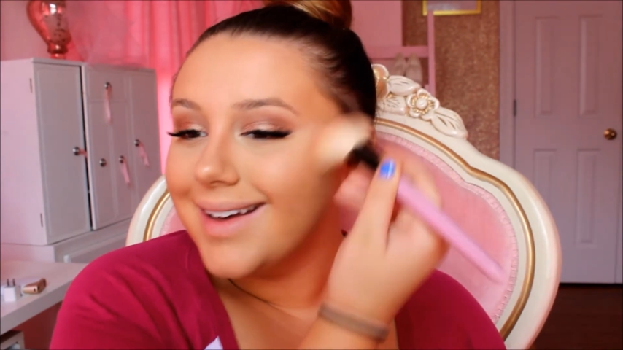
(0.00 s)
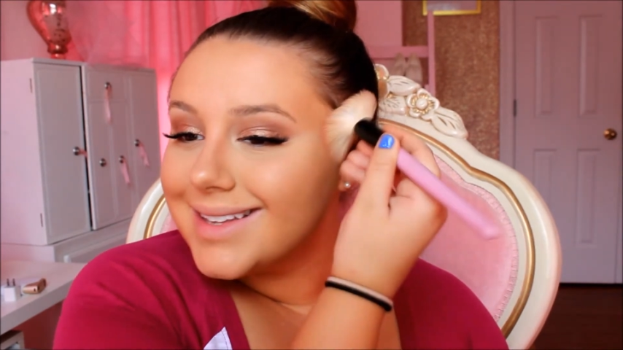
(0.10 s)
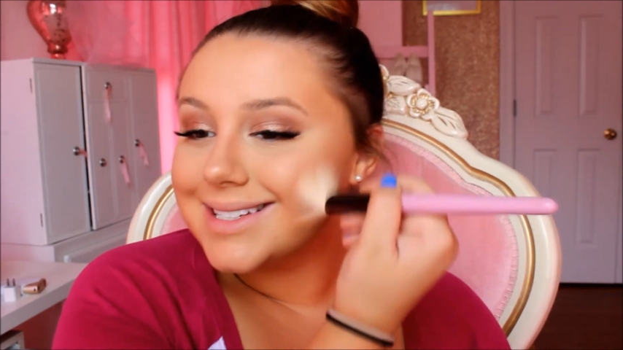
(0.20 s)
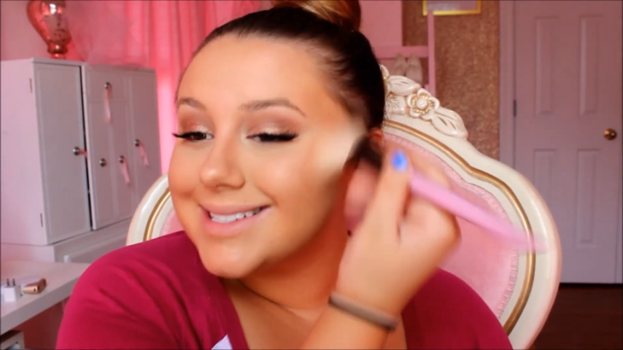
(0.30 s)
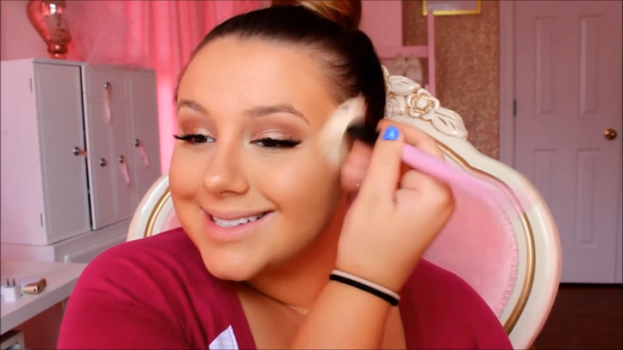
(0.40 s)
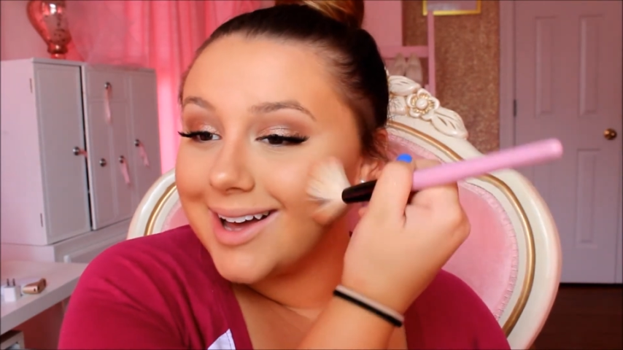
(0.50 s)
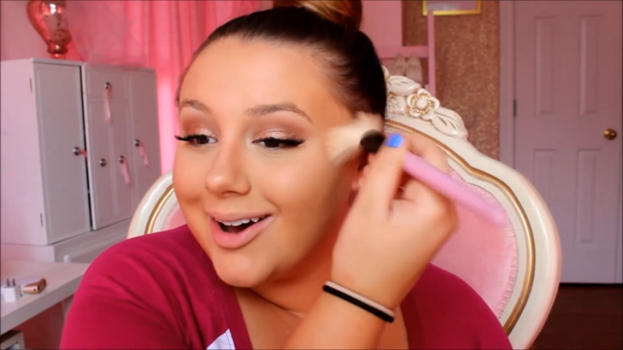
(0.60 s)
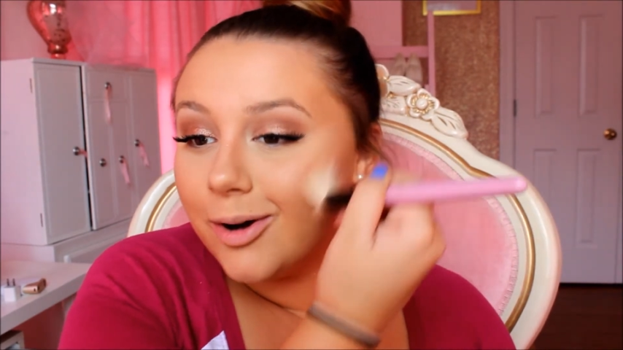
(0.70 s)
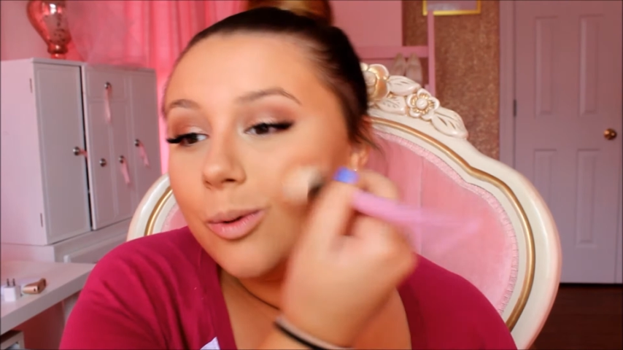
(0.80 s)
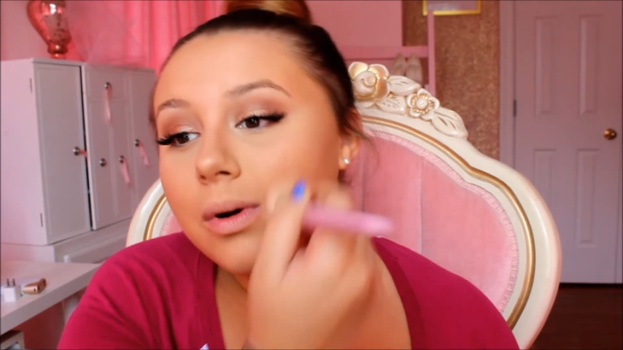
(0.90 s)

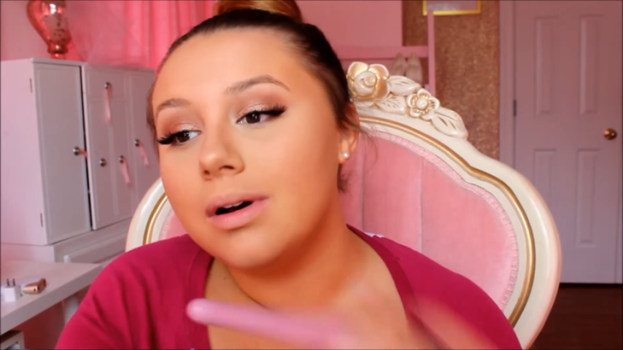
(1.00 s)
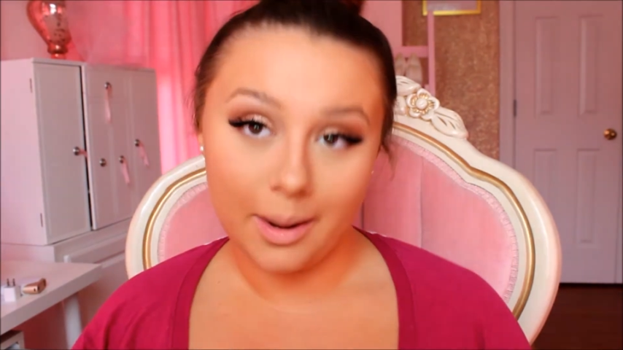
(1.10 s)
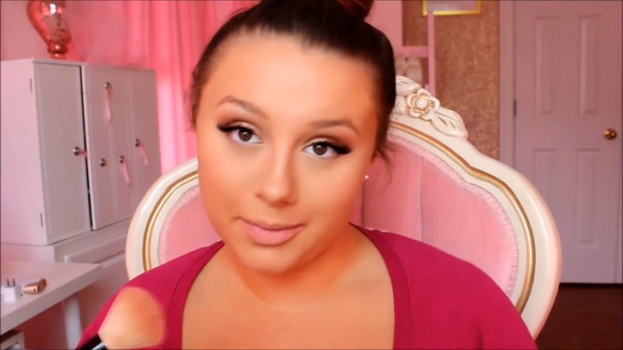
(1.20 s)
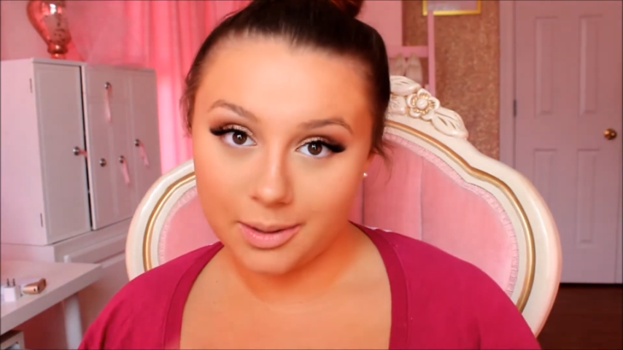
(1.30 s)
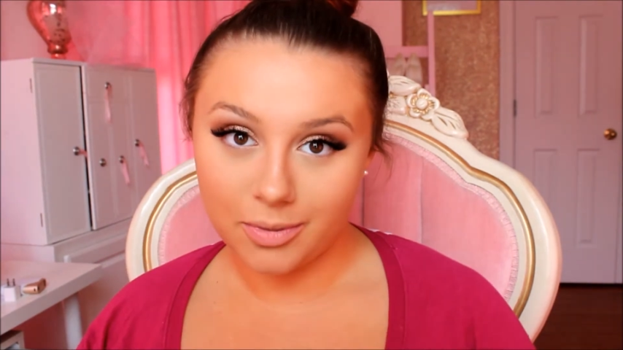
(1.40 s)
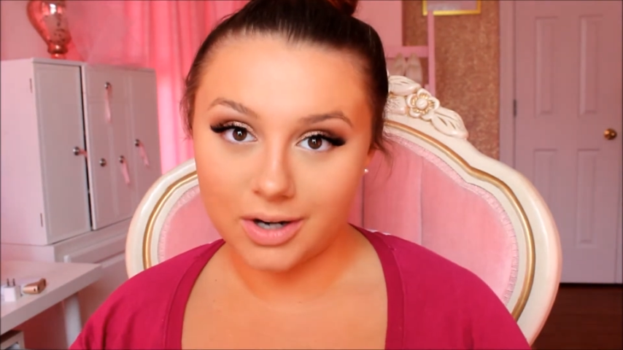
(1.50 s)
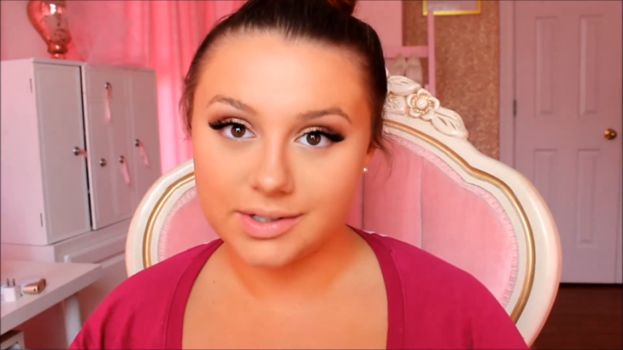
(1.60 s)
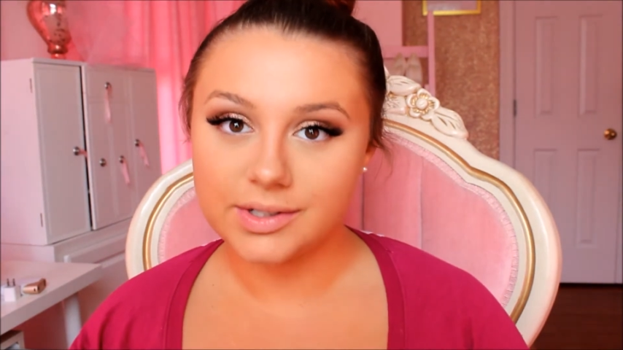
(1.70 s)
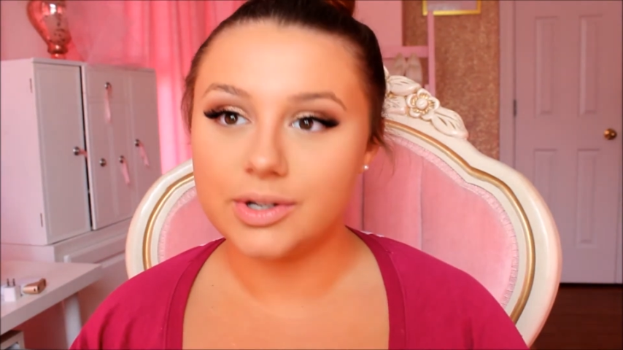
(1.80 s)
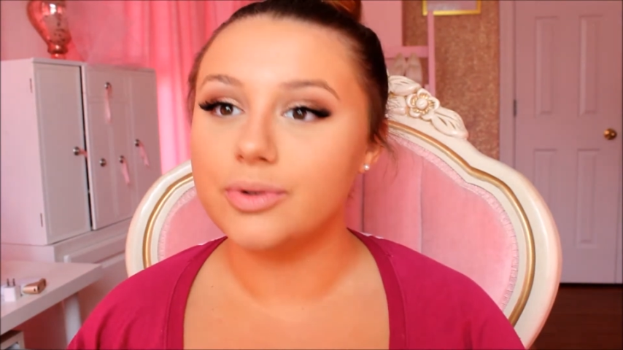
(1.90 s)
So I'm gonna
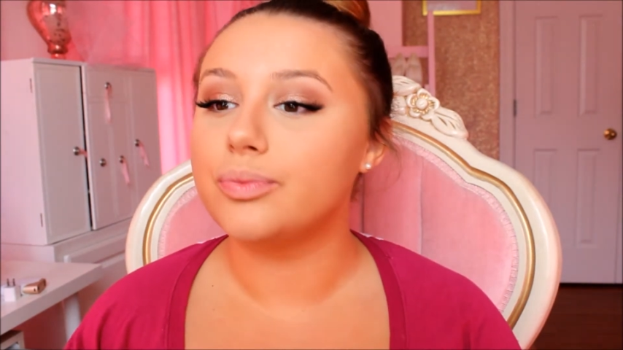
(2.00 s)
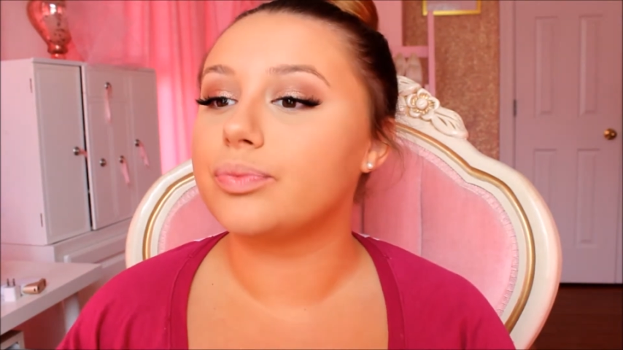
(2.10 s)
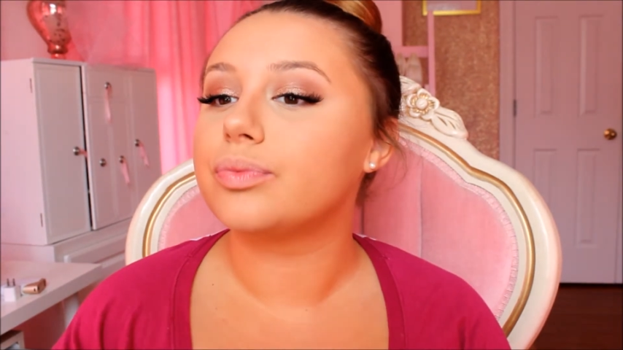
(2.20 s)
bronze too.